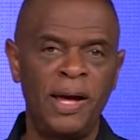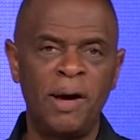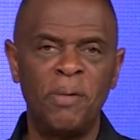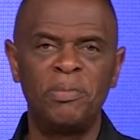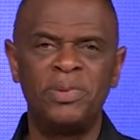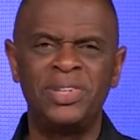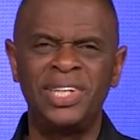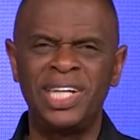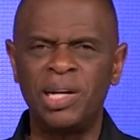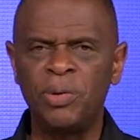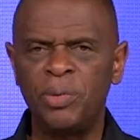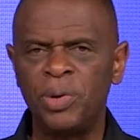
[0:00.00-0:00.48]

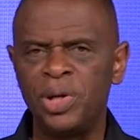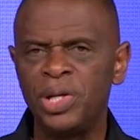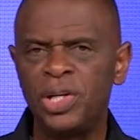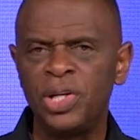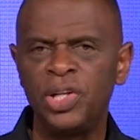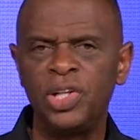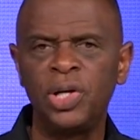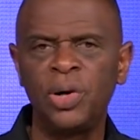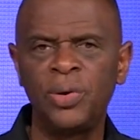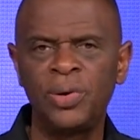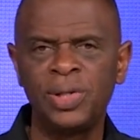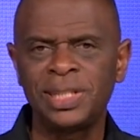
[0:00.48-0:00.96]
But then I want you to
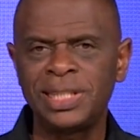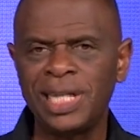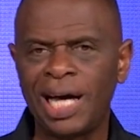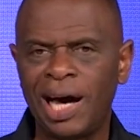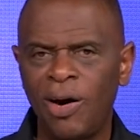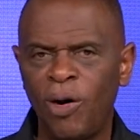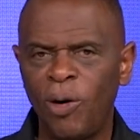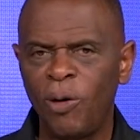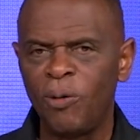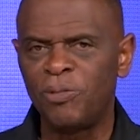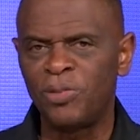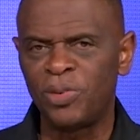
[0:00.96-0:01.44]
notice how
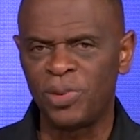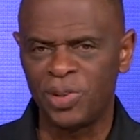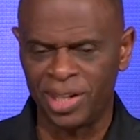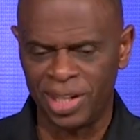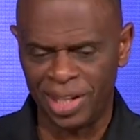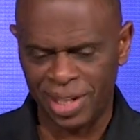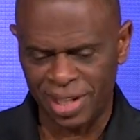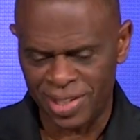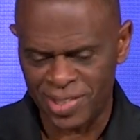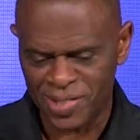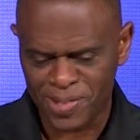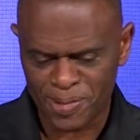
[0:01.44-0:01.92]
hopeful he
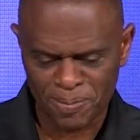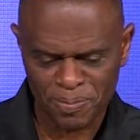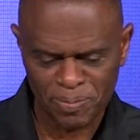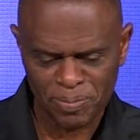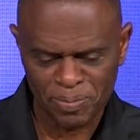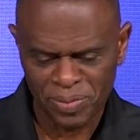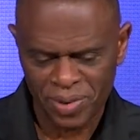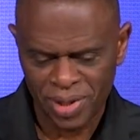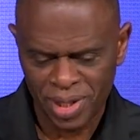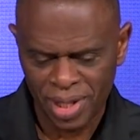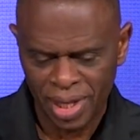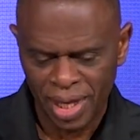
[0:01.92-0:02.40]
is.
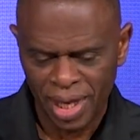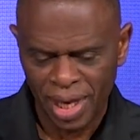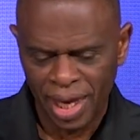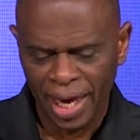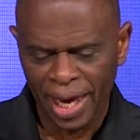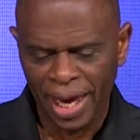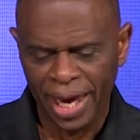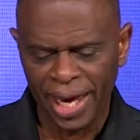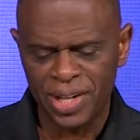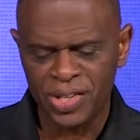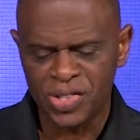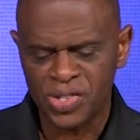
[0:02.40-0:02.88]

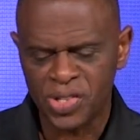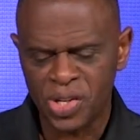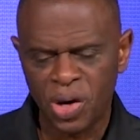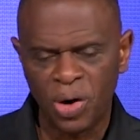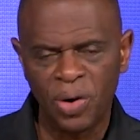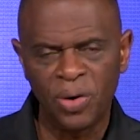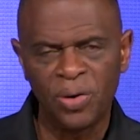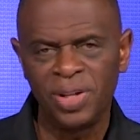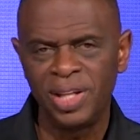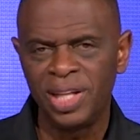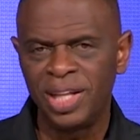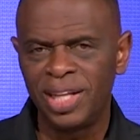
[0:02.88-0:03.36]
And
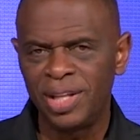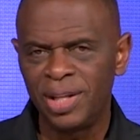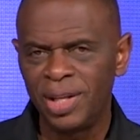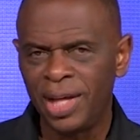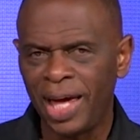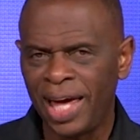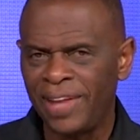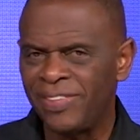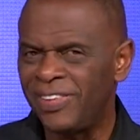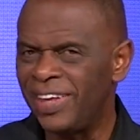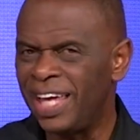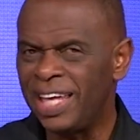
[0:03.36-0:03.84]
so
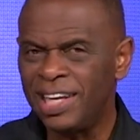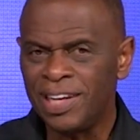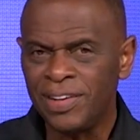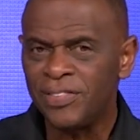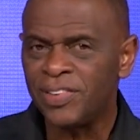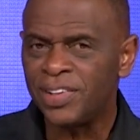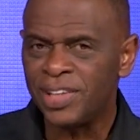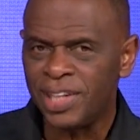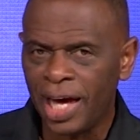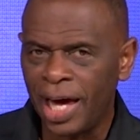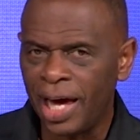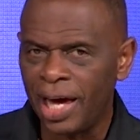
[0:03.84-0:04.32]
at the end of
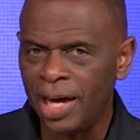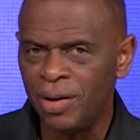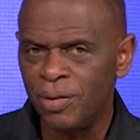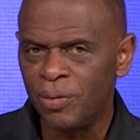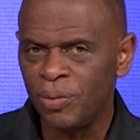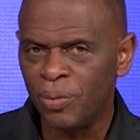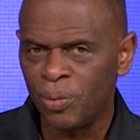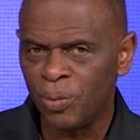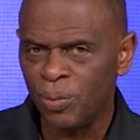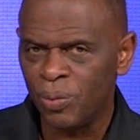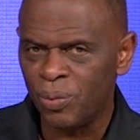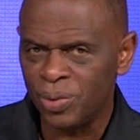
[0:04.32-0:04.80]
the day
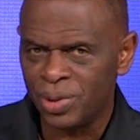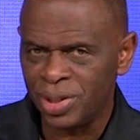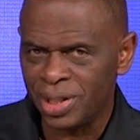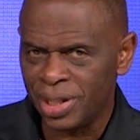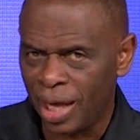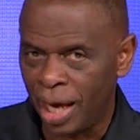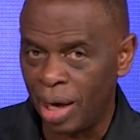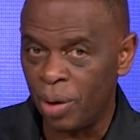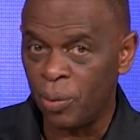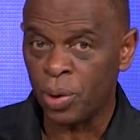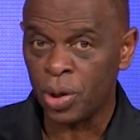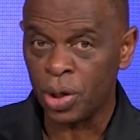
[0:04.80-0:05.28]

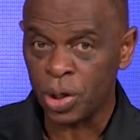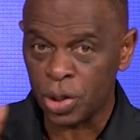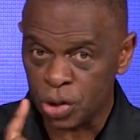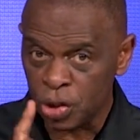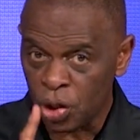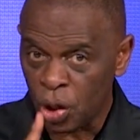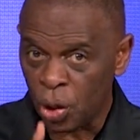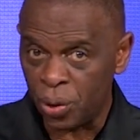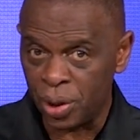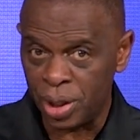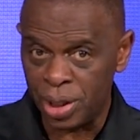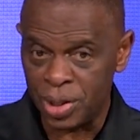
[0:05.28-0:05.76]
today, we're going to
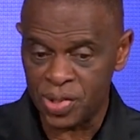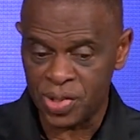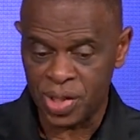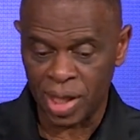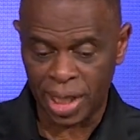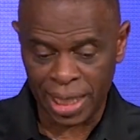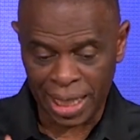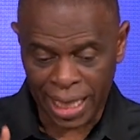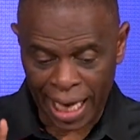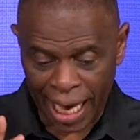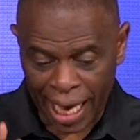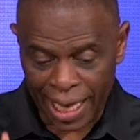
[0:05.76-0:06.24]
notice
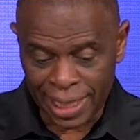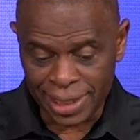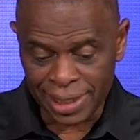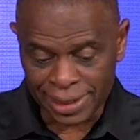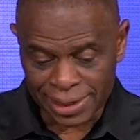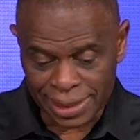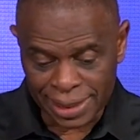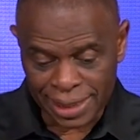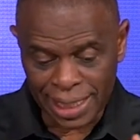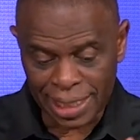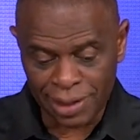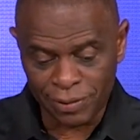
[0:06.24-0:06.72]
that God
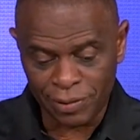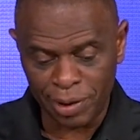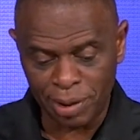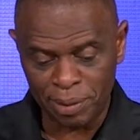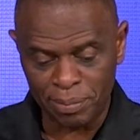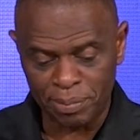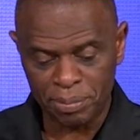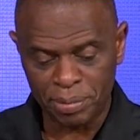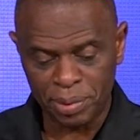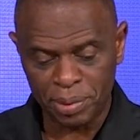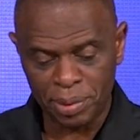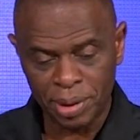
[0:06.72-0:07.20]
doesn't give up.
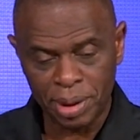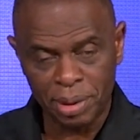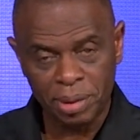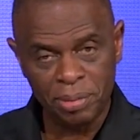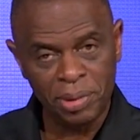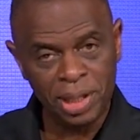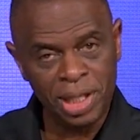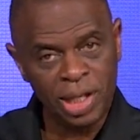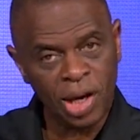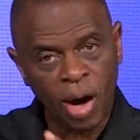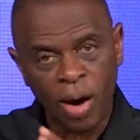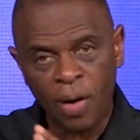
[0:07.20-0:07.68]

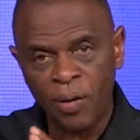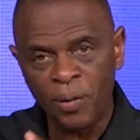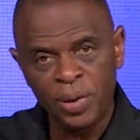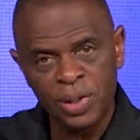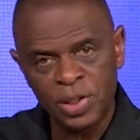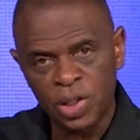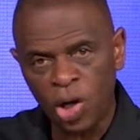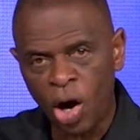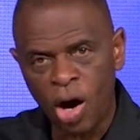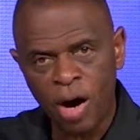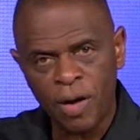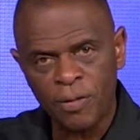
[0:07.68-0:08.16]
He
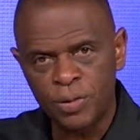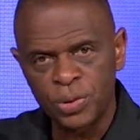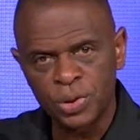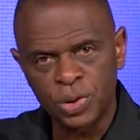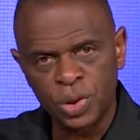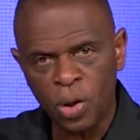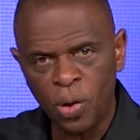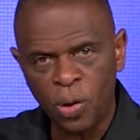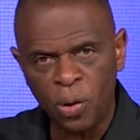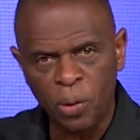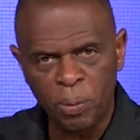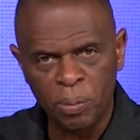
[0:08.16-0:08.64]
always offers
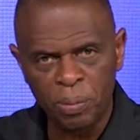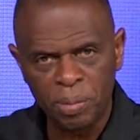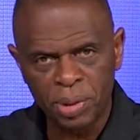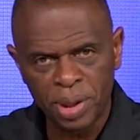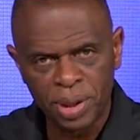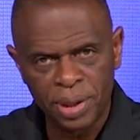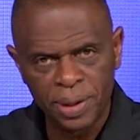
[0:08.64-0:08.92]
hope.